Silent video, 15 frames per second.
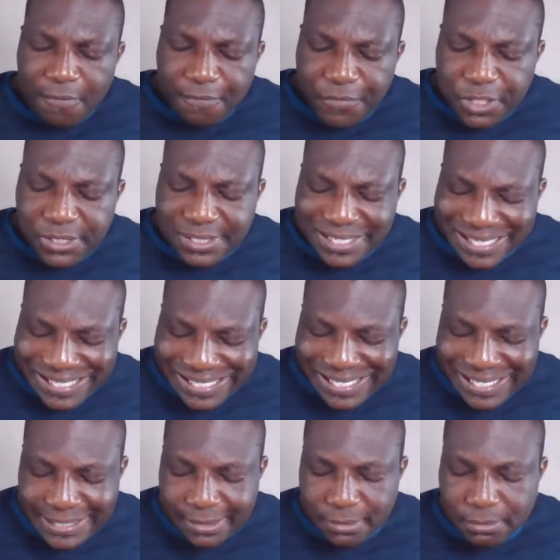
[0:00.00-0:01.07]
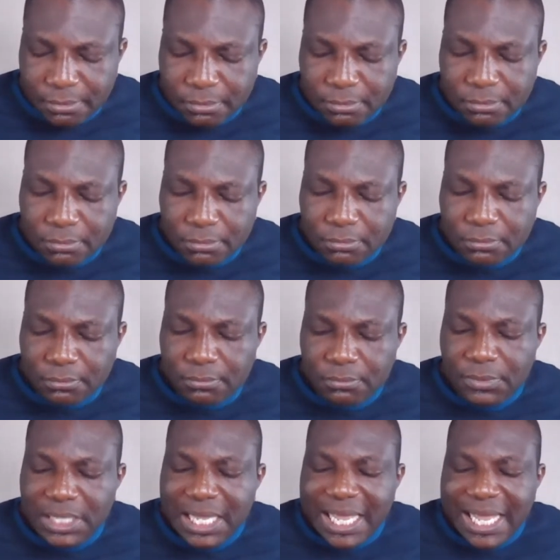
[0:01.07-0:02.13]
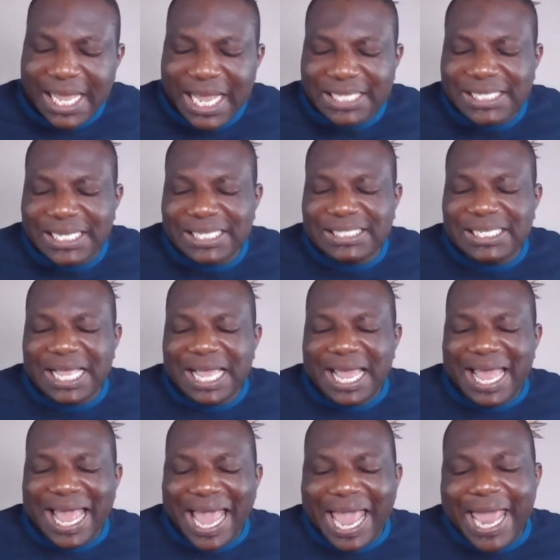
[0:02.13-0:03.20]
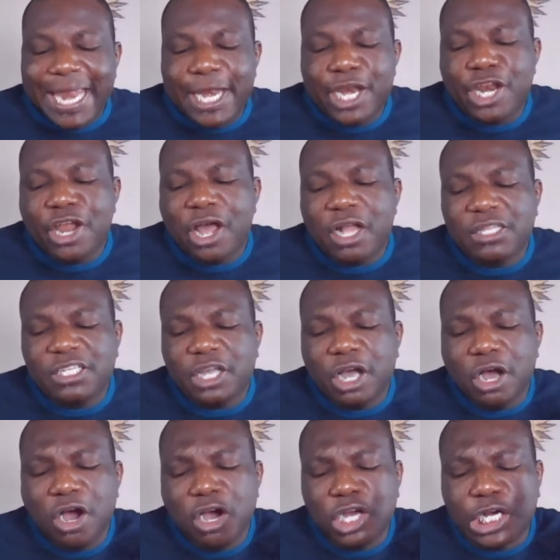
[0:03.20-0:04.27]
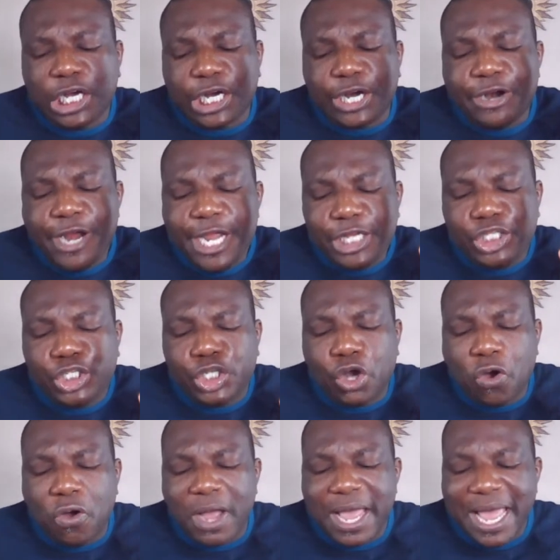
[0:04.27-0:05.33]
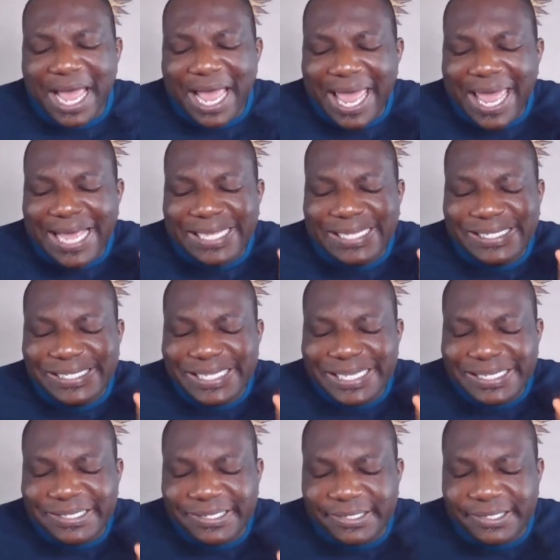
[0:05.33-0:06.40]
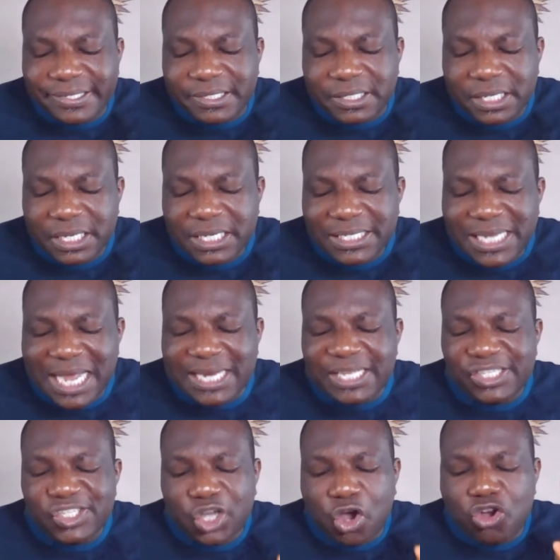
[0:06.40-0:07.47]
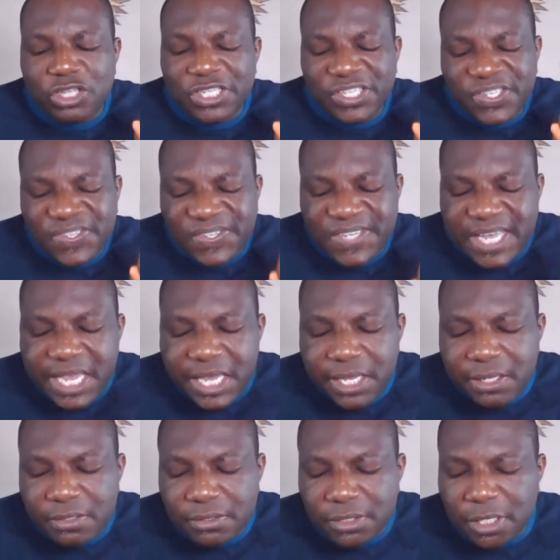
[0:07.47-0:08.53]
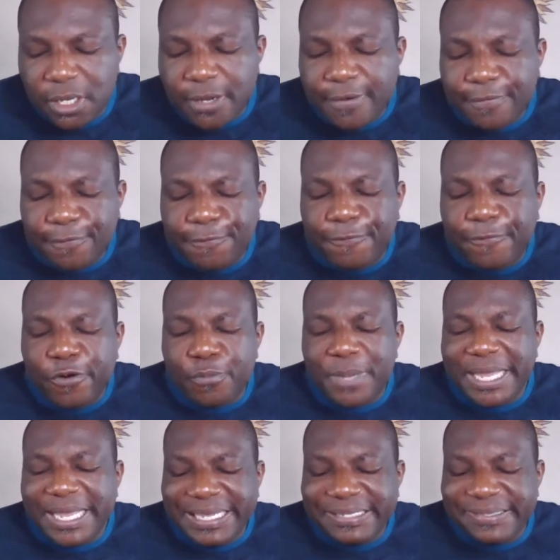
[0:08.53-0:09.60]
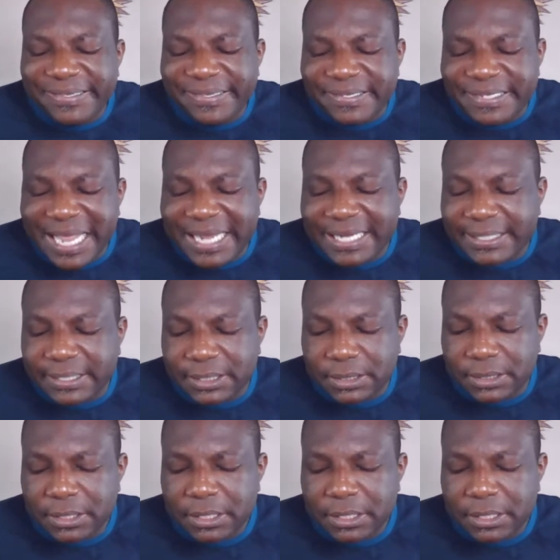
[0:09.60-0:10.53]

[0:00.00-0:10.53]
Verse 13 it says, And not a creature exists that is concealed from his sight,